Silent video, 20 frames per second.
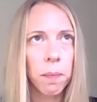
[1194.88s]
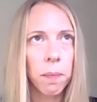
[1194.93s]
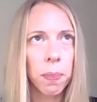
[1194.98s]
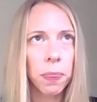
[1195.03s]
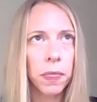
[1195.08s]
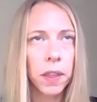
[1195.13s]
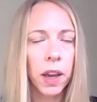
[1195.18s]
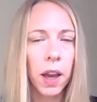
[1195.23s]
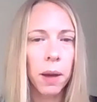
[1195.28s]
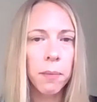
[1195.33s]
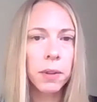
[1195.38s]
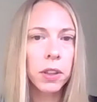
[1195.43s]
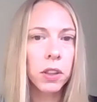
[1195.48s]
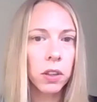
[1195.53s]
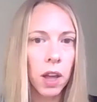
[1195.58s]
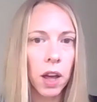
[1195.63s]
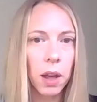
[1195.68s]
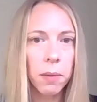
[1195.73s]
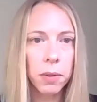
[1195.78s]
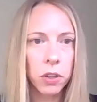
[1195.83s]
like I'm
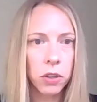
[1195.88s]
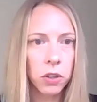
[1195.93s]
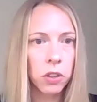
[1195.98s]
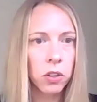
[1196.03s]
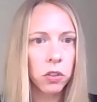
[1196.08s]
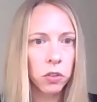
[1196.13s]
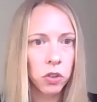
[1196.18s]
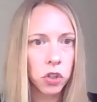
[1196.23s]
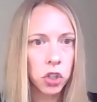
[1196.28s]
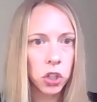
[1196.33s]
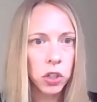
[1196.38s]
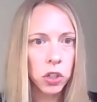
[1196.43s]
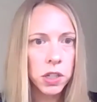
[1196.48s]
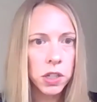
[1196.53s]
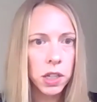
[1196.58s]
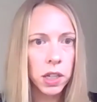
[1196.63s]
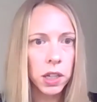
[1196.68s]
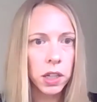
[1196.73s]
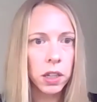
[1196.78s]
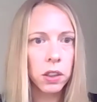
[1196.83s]
in New
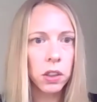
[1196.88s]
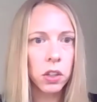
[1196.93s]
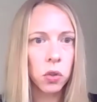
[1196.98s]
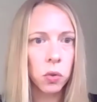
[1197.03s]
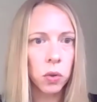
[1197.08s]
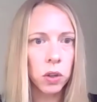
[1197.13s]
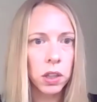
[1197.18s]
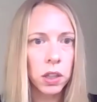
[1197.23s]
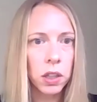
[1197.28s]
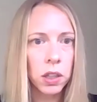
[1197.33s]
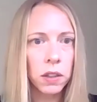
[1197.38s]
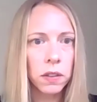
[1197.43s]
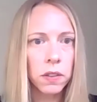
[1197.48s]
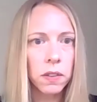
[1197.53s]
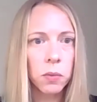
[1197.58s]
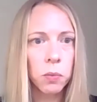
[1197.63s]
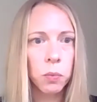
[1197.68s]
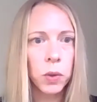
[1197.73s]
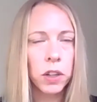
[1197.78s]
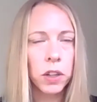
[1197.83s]
Jersey, and in the
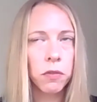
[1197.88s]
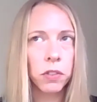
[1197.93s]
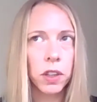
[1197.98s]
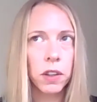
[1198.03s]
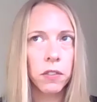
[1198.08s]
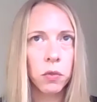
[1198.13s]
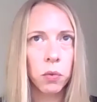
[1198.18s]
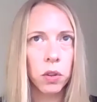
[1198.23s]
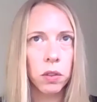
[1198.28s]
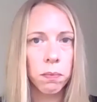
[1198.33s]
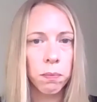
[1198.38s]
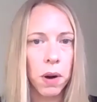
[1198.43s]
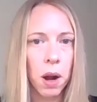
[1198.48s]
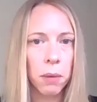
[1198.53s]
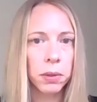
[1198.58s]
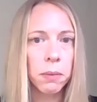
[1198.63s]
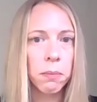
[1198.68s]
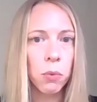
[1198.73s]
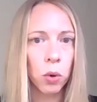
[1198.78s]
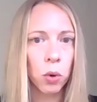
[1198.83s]
Northeast, we've lived with
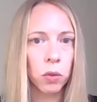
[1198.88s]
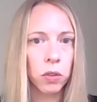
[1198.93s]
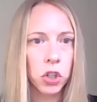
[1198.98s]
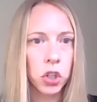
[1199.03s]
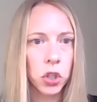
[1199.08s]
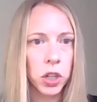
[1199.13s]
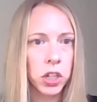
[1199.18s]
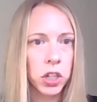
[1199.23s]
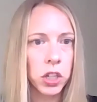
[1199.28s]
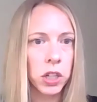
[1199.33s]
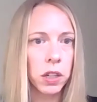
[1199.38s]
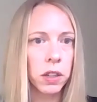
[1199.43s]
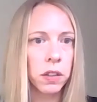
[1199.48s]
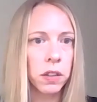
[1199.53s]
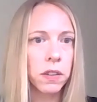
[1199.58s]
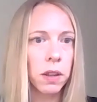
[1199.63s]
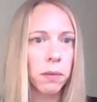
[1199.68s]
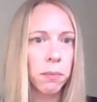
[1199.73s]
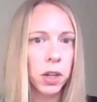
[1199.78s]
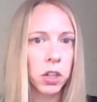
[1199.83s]
probably more
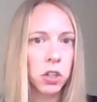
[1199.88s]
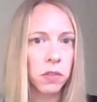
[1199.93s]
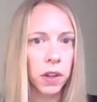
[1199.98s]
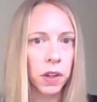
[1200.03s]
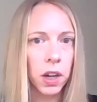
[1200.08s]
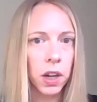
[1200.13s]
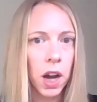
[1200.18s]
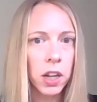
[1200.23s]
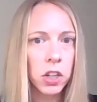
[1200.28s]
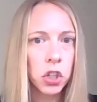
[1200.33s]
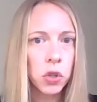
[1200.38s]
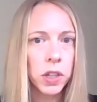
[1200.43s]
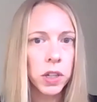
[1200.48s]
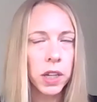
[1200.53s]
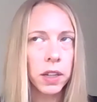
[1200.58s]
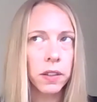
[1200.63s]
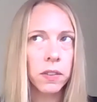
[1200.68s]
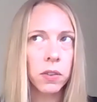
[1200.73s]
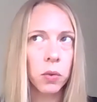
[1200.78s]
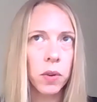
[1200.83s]
restrictions than much of the
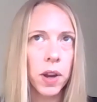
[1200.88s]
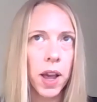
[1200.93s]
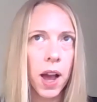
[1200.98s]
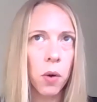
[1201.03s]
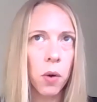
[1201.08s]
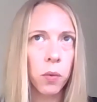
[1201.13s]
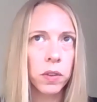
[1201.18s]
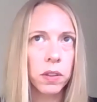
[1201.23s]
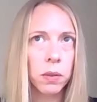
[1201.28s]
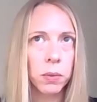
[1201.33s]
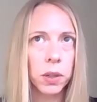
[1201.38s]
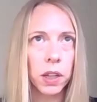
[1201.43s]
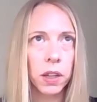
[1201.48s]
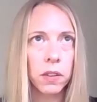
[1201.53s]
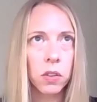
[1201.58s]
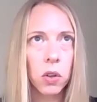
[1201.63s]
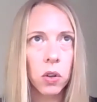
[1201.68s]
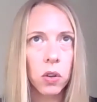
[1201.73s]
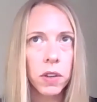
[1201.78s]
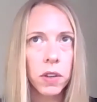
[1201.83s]
country. And so now when someone
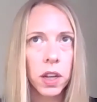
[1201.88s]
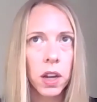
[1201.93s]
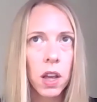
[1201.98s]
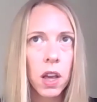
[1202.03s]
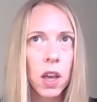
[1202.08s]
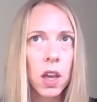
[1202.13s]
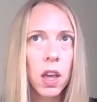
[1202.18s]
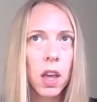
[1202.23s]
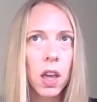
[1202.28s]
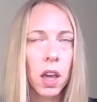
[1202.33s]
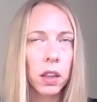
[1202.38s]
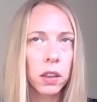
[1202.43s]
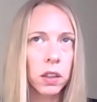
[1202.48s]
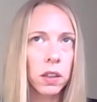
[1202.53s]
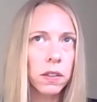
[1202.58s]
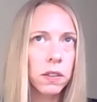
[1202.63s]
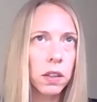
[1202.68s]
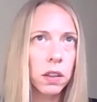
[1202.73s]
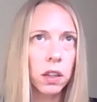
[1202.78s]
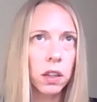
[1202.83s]
gets COVID, at least in the